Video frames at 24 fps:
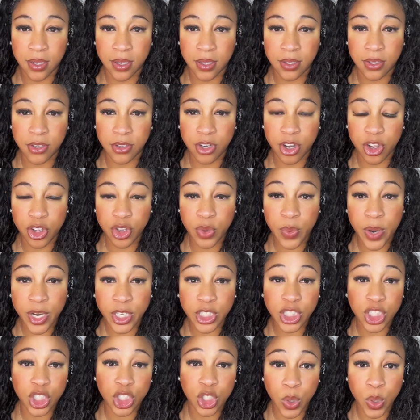You know, you are
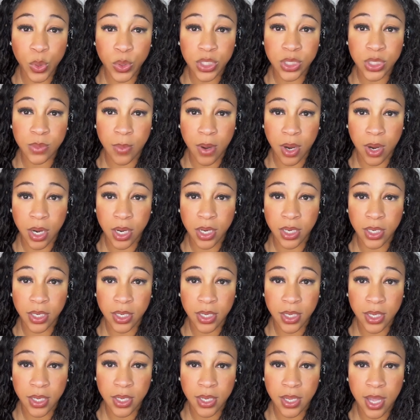so smart.
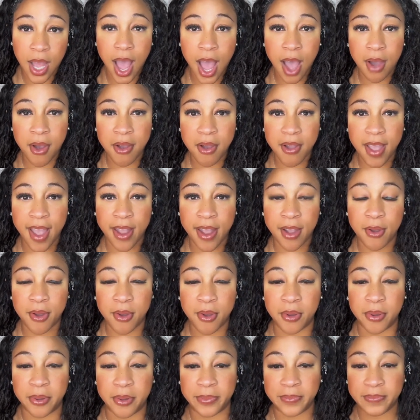Oh, okay,
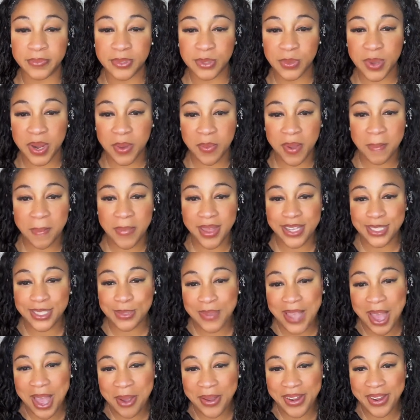cool. 21 minutes.
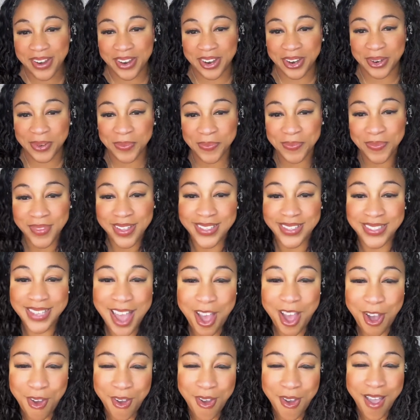We out here. See
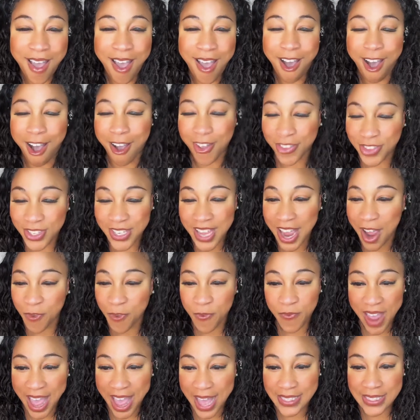how
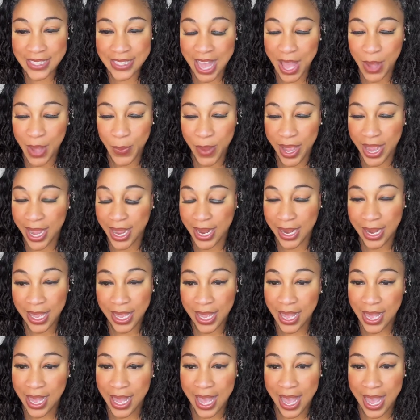fast that went?
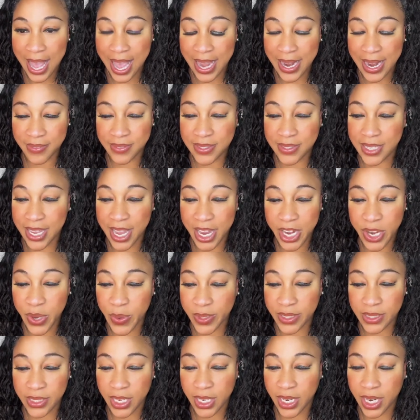And if Daniel
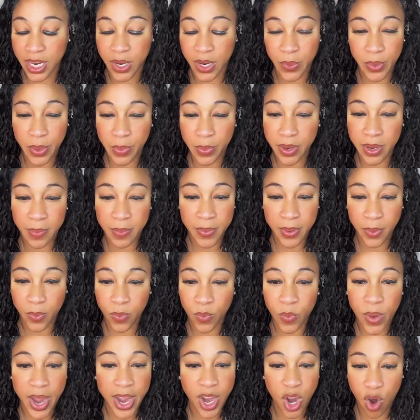was here, we would have
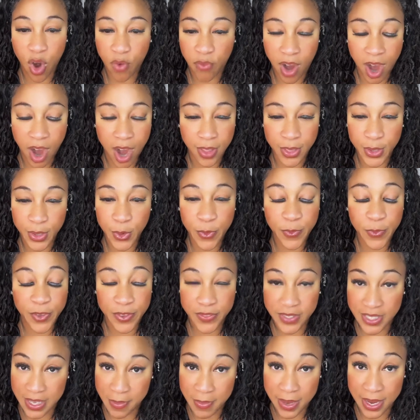been way over our little
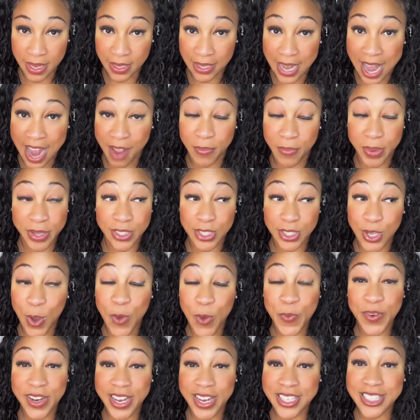15-minute live. But
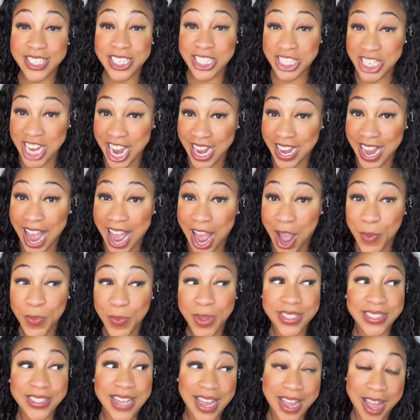don't forget to check out,
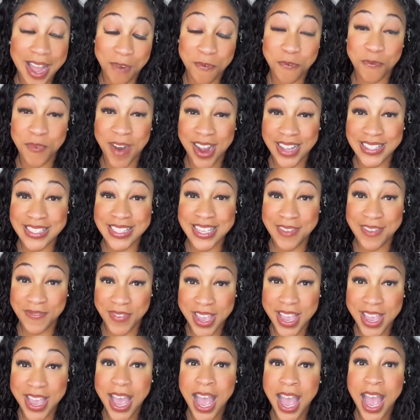because I got Freck
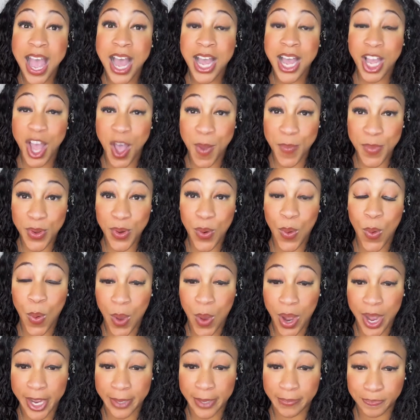TV coming
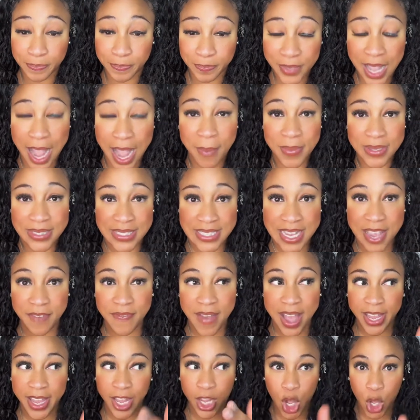on. I'm going to see if
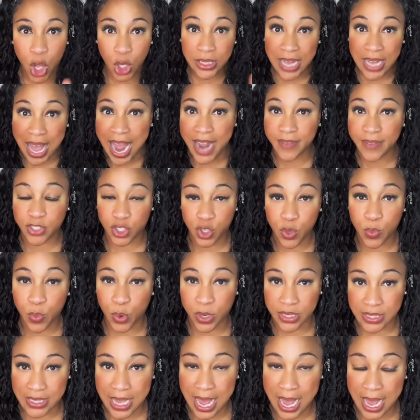I can go live 2
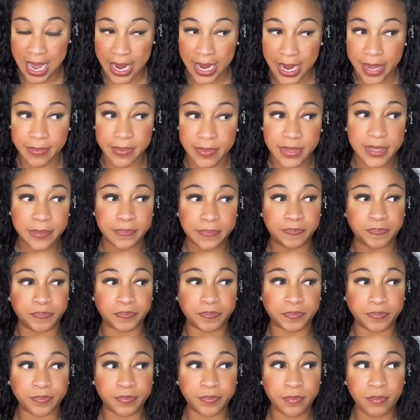more times
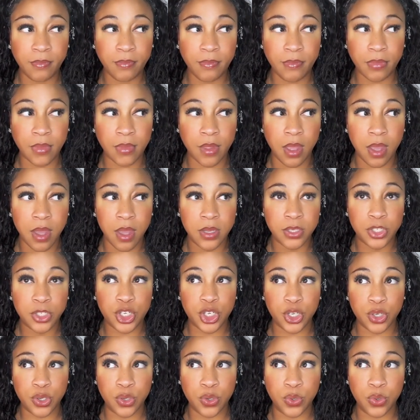
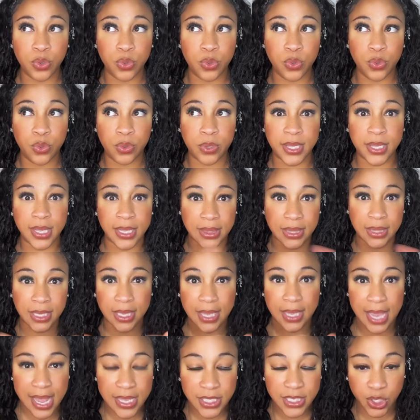to get the
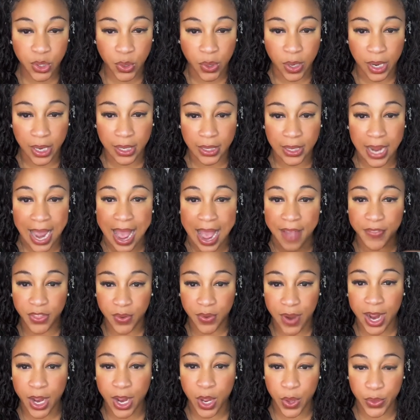guest on
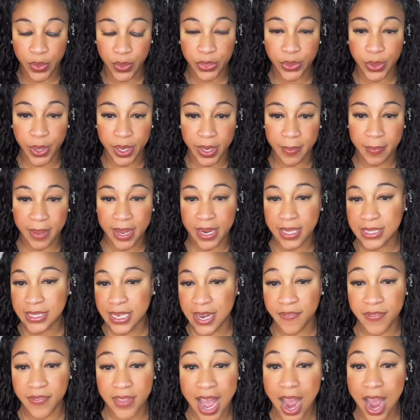after I go the 30 minutes.
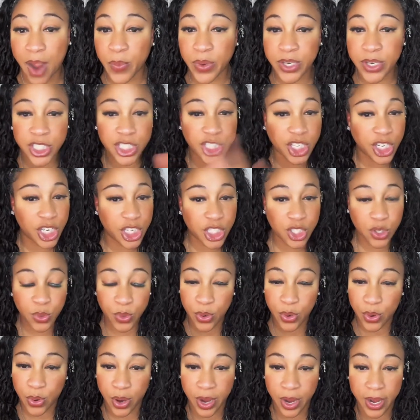And if not, we're going to do
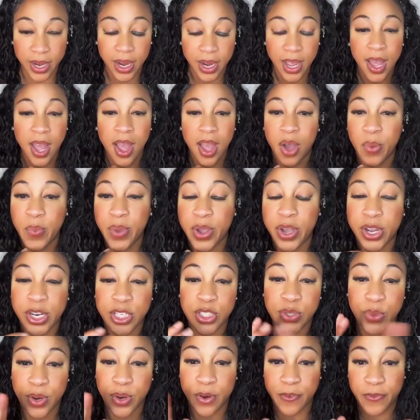it on
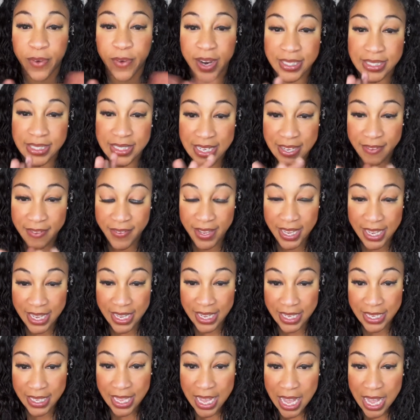Freck
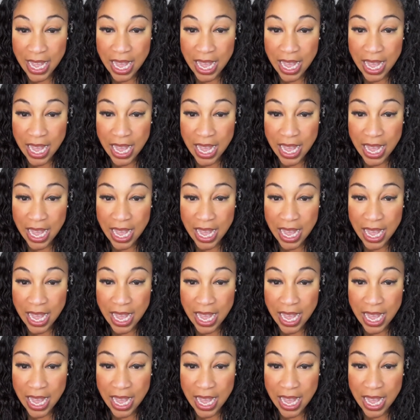TV.